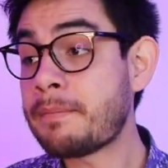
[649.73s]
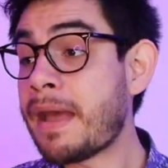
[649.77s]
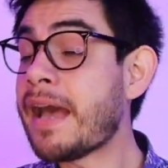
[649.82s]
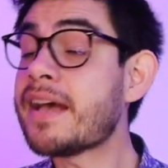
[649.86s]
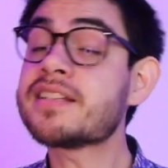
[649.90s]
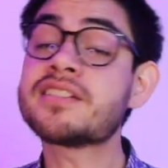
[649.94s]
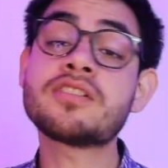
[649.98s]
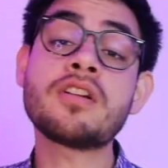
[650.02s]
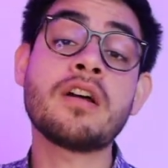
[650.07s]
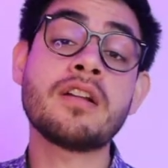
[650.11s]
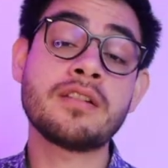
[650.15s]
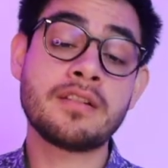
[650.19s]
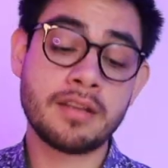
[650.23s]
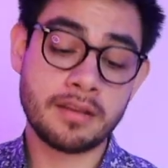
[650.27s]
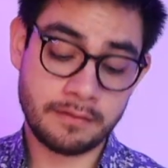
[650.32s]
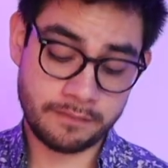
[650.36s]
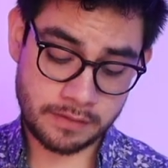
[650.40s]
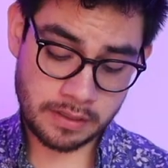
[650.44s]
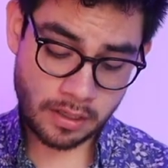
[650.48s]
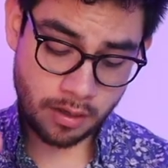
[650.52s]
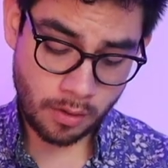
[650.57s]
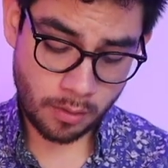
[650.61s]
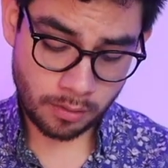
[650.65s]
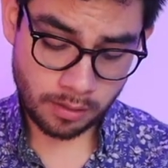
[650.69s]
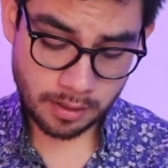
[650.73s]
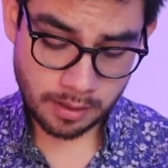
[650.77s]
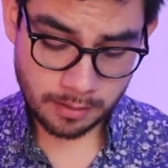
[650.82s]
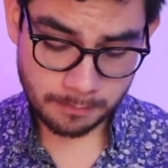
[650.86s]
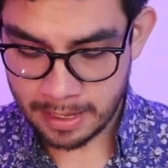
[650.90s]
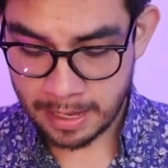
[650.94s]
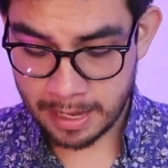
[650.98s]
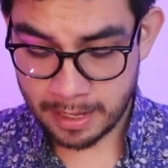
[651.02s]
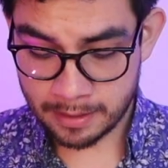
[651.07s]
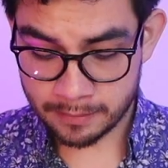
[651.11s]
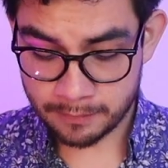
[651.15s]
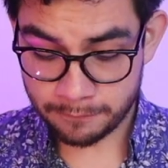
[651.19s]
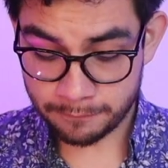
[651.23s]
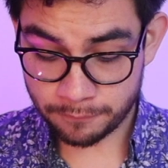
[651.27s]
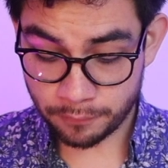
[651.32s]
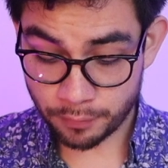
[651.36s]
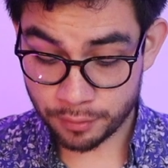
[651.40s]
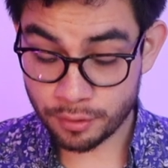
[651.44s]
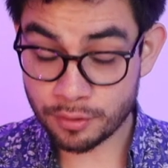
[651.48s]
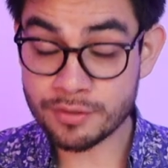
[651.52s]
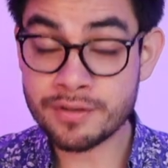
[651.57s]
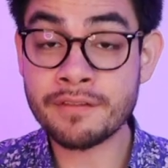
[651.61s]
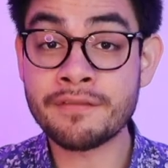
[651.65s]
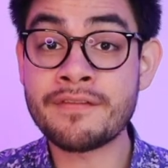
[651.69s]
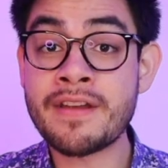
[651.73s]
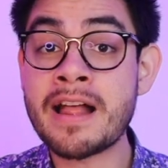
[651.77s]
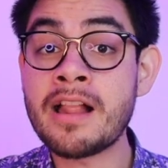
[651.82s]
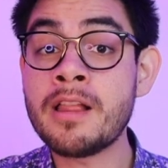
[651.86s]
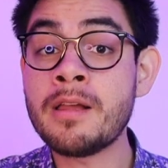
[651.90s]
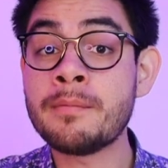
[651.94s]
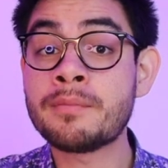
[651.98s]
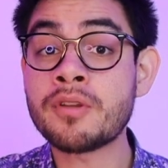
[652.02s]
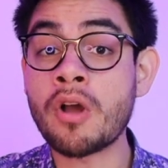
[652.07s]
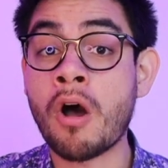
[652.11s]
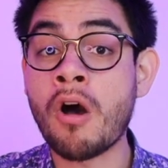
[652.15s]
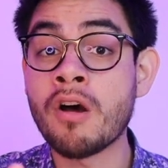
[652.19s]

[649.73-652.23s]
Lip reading: passed on to the viola and further developed